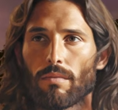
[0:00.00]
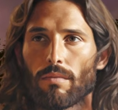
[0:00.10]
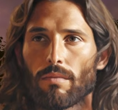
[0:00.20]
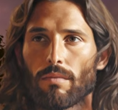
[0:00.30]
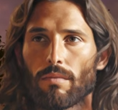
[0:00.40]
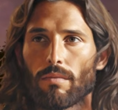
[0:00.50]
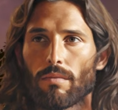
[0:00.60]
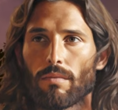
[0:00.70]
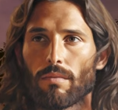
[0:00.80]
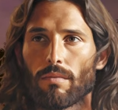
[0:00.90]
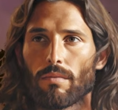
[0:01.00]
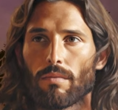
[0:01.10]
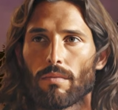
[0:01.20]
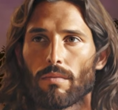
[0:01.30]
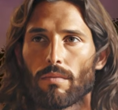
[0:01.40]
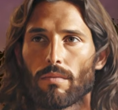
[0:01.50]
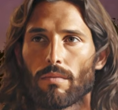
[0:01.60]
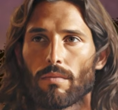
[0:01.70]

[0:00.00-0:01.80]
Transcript: No one is speaking in this clip.